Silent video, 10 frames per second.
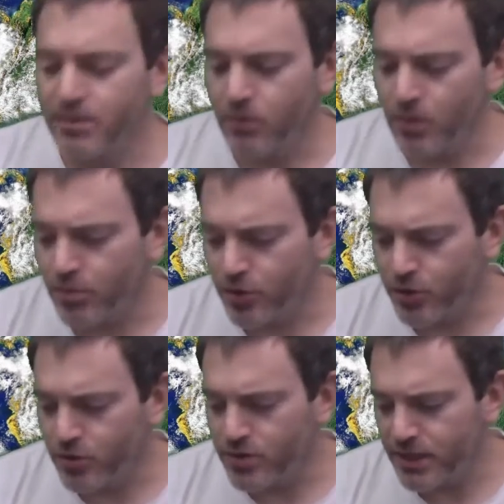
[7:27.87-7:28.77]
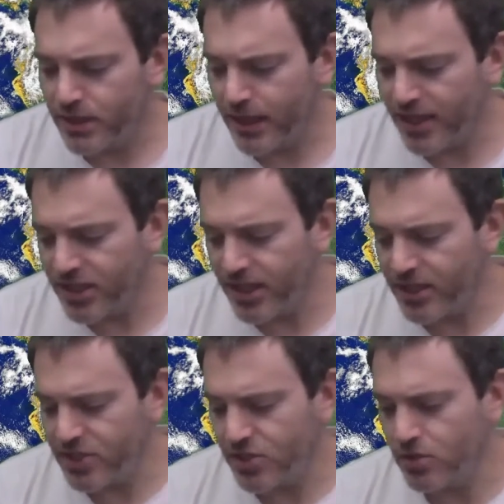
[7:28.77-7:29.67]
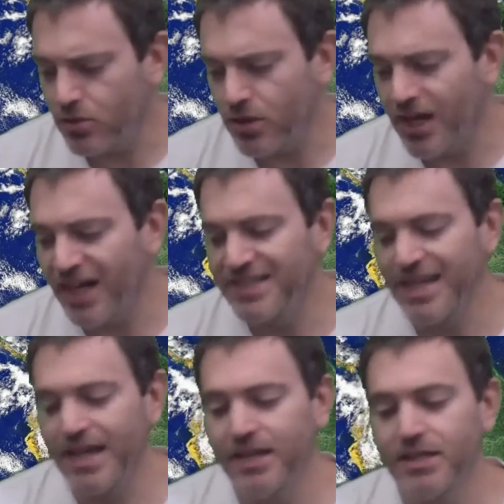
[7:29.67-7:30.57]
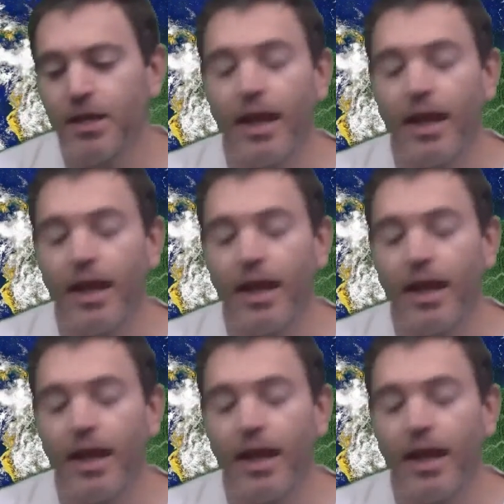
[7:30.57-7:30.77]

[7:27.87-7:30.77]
or producing educational content